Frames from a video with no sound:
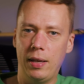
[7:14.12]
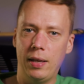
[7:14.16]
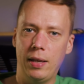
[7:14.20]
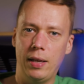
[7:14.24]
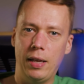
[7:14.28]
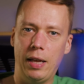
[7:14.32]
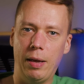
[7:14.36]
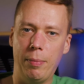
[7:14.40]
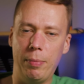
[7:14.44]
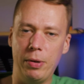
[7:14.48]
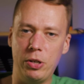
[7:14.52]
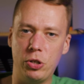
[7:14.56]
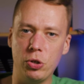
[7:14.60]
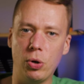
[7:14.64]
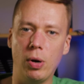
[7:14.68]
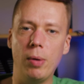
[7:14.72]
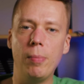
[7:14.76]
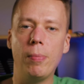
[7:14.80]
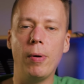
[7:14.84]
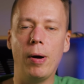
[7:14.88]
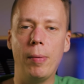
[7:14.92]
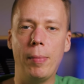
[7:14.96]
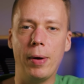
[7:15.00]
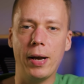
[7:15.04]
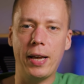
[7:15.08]
And be
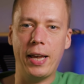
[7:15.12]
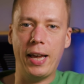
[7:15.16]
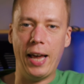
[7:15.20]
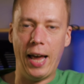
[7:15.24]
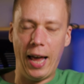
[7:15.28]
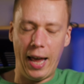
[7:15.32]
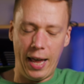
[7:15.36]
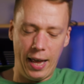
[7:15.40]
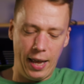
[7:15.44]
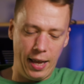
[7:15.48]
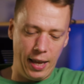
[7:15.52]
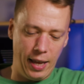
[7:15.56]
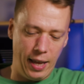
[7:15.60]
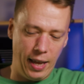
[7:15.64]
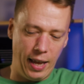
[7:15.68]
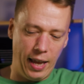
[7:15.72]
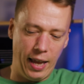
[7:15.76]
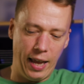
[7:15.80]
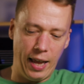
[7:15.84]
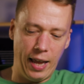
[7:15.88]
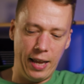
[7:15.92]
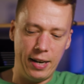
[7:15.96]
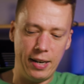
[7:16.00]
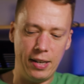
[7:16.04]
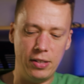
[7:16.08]
joined by my cat.
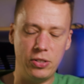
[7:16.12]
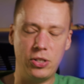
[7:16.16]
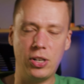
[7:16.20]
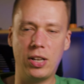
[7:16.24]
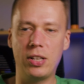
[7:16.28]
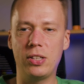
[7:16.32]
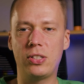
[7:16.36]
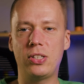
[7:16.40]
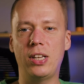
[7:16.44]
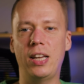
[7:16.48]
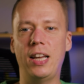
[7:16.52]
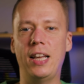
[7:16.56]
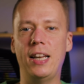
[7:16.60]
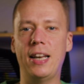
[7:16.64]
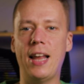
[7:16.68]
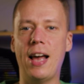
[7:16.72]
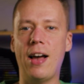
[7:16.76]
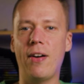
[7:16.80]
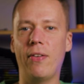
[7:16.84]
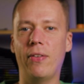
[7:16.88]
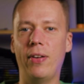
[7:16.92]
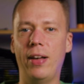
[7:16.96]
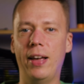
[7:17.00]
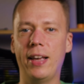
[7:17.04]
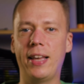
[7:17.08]
And as you can see
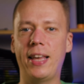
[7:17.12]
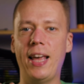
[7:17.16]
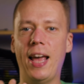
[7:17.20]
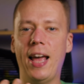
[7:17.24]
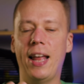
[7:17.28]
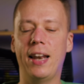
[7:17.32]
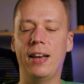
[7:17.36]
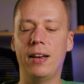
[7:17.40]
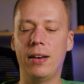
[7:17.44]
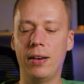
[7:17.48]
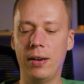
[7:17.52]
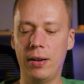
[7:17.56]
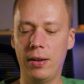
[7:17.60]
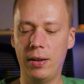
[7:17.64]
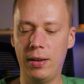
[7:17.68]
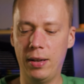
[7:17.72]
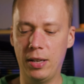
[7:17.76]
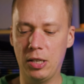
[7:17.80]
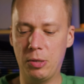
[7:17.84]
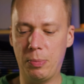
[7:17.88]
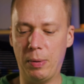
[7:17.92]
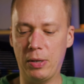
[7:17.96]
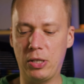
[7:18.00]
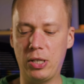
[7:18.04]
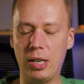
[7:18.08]
now, again,
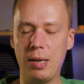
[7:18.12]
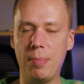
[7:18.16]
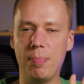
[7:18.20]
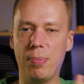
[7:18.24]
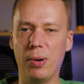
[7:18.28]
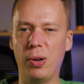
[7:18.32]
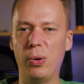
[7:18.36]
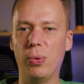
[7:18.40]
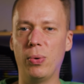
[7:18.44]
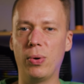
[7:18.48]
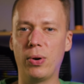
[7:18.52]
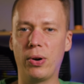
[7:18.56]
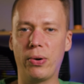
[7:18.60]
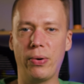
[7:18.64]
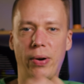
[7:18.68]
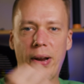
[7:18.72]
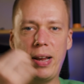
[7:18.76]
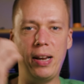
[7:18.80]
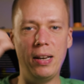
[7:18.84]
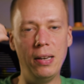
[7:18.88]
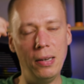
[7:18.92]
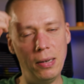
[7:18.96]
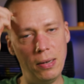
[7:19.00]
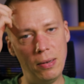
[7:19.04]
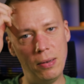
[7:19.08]
especially blue on
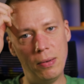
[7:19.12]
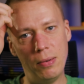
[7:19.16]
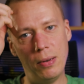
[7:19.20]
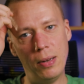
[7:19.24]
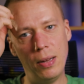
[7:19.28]
green,